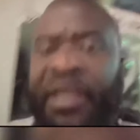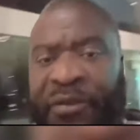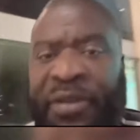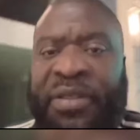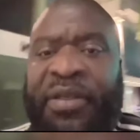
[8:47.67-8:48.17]

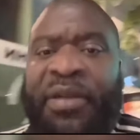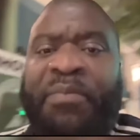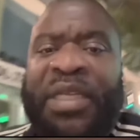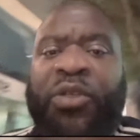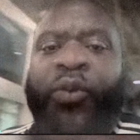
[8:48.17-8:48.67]
difference
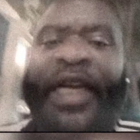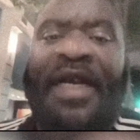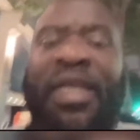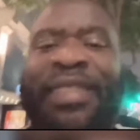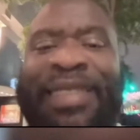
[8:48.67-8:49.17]

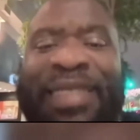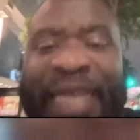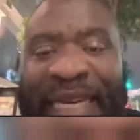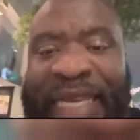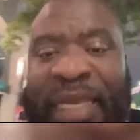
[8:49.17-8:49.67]
between
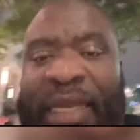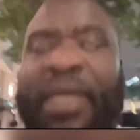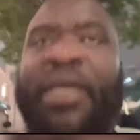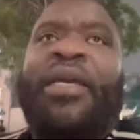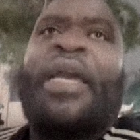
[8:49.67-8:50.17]
Diddy
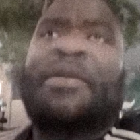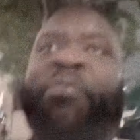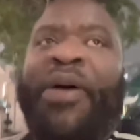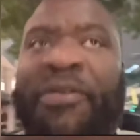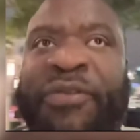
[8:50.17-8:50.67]

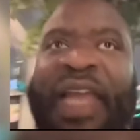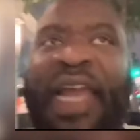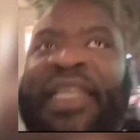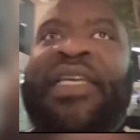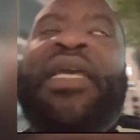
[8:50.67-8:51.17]
and Puff
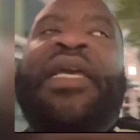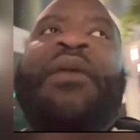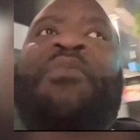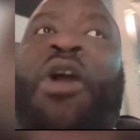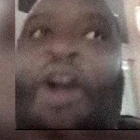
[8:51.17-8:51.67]
Daddy
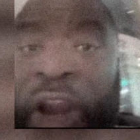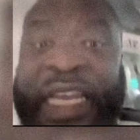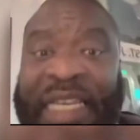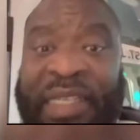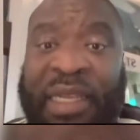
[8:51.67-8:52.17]

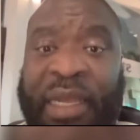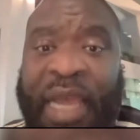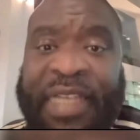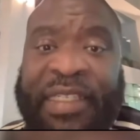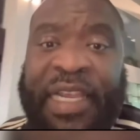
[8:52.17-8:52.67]
parties,
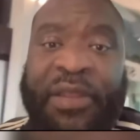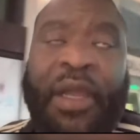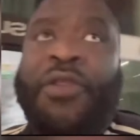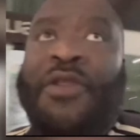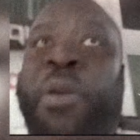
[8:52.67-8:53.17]
as in
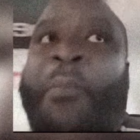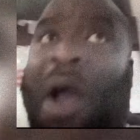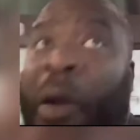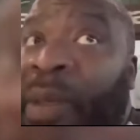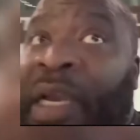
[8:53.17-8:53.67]
the
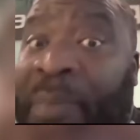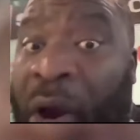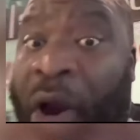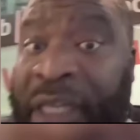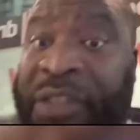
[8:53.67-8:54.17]
public
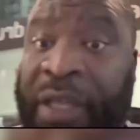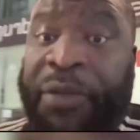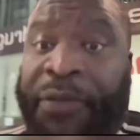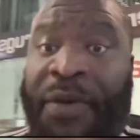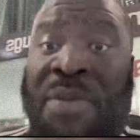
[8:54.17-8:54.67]
parties
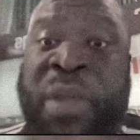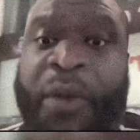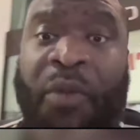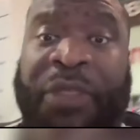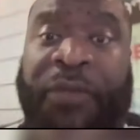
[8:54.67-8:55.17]
they threw.
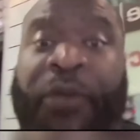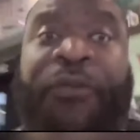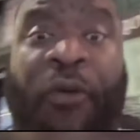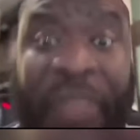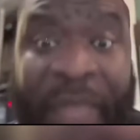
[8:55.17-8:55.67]
We threw
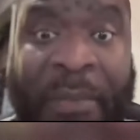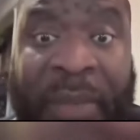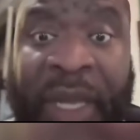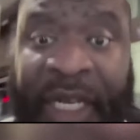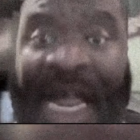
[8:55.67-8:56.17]
for them
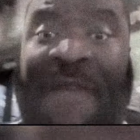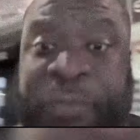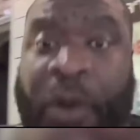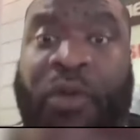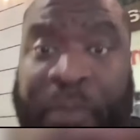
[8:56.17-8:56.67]
because I've
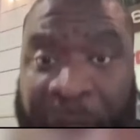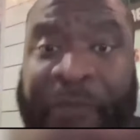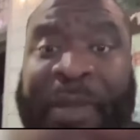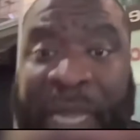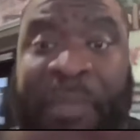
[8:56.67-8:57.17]
thrown
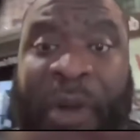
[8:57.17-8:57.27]
public